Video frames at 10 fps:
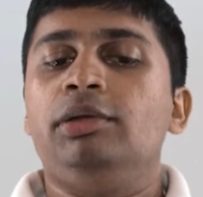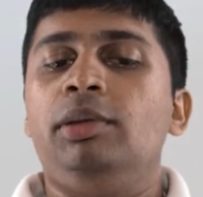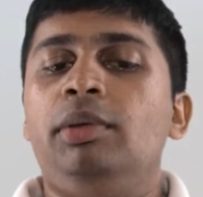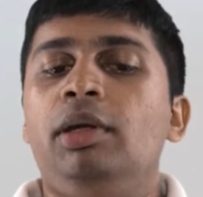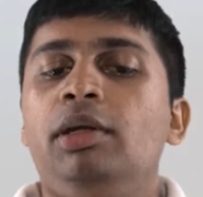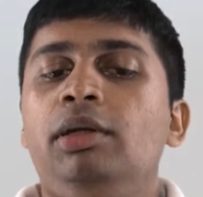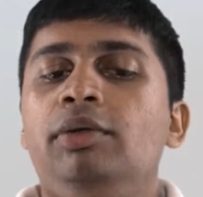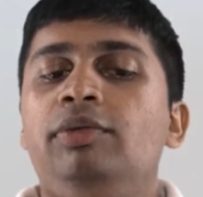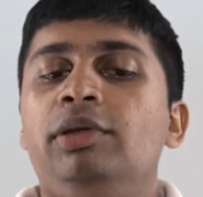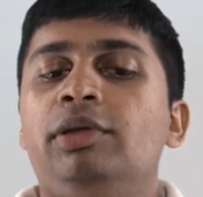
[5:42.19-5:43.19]
Similarly,
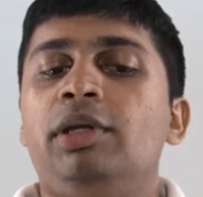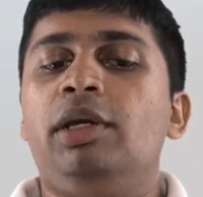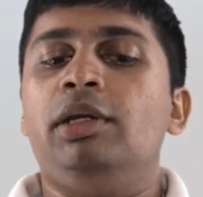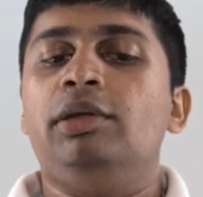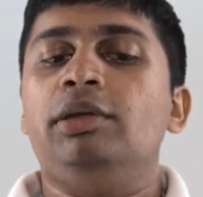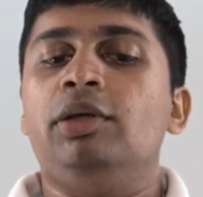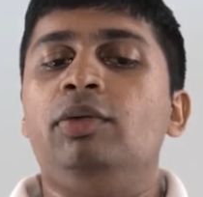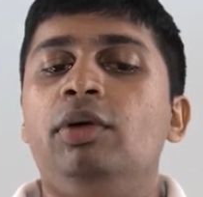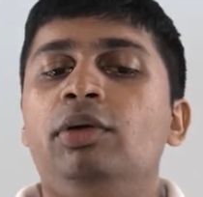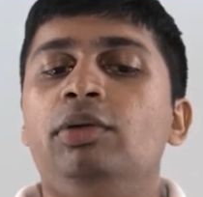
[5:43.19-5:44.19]
if the string is
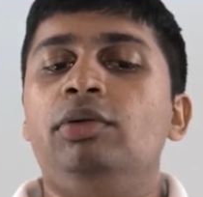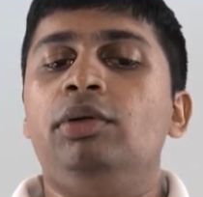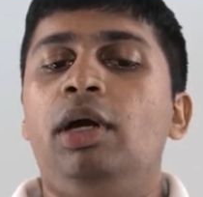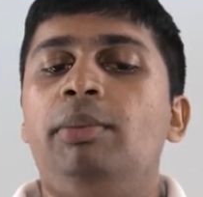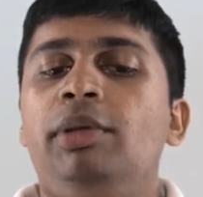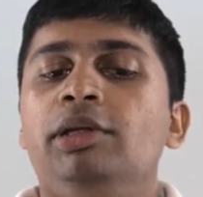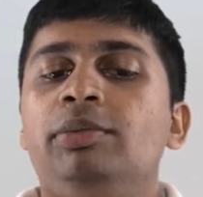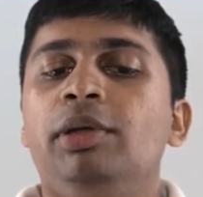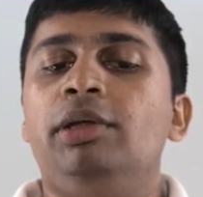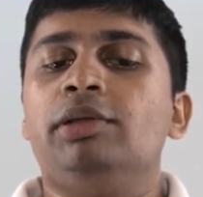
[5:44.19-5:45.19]
equal to empty
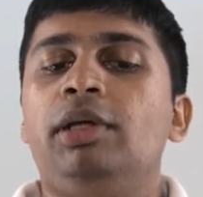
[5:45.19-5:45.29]
space,